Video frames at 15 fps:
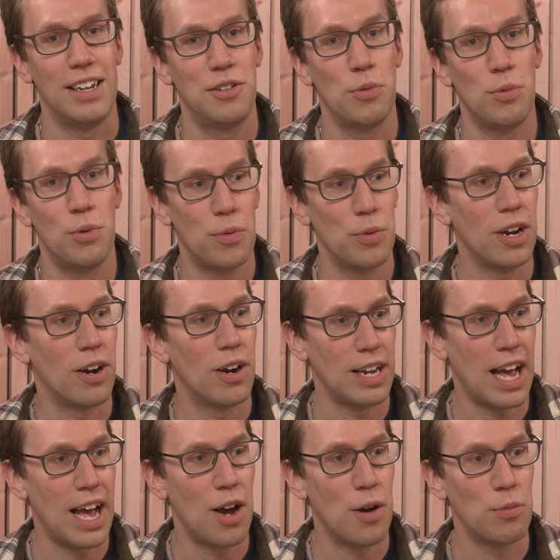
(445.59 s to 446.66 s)
to where we are
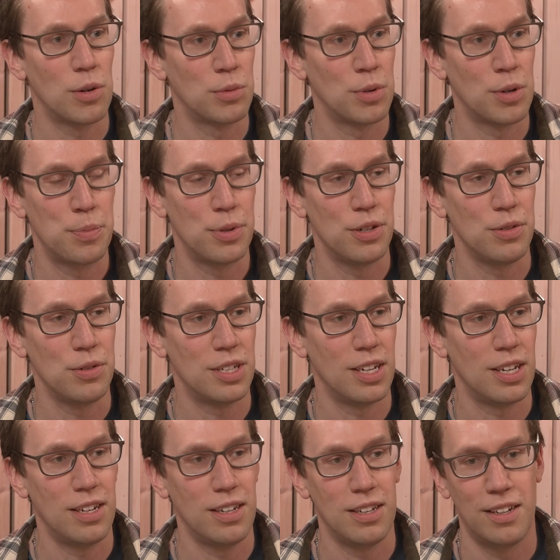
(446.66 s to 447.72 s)
now, where we're
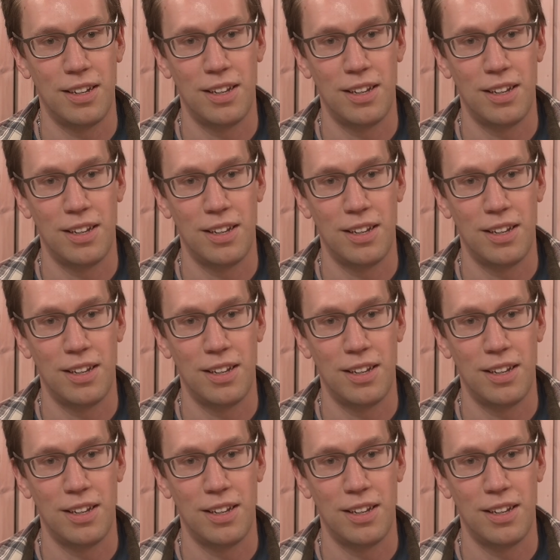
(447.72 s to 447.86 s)
producing,